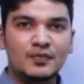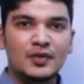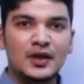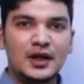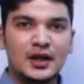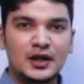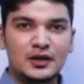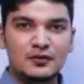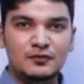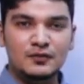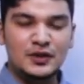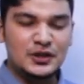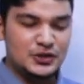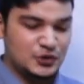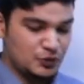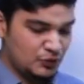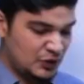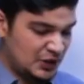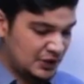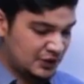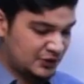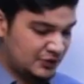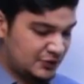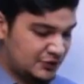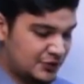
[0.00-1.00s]
in which
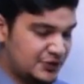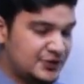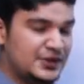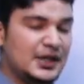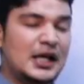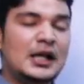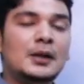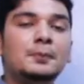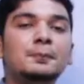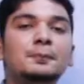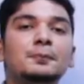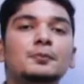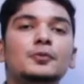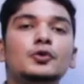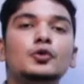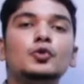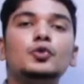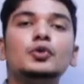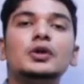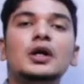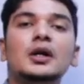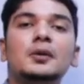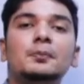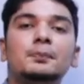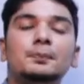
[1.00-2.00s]
we tell rural